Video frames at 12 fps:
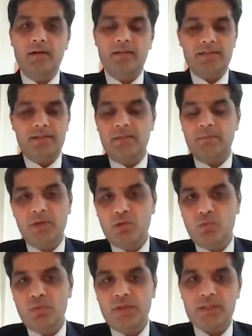This number
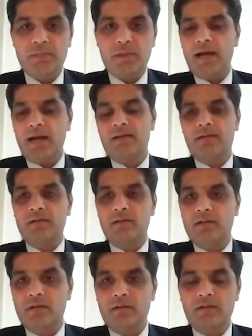2 years back
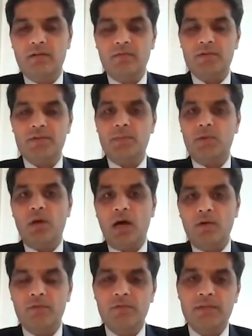was about
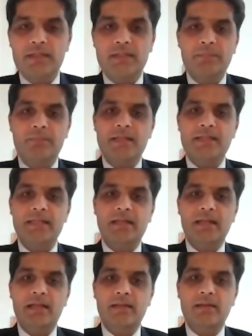half of this
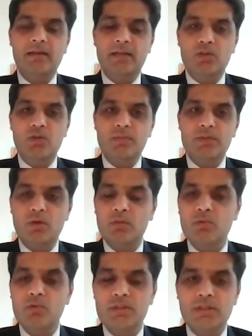basically, and the AUM is
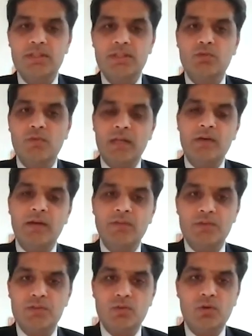almost touching
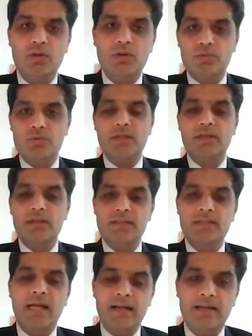25,000 odd crores under
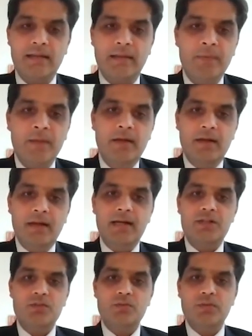this category,
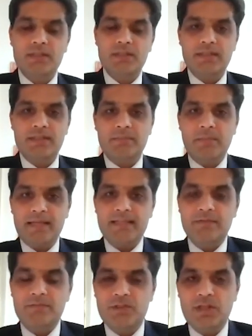right? So it's a
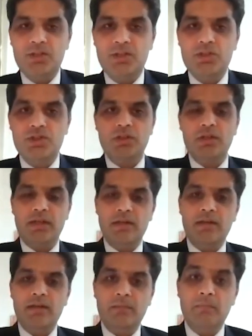massive change
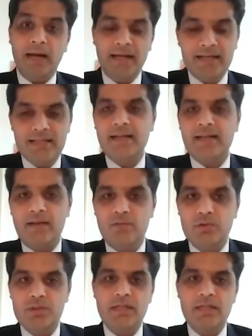in mindset. I would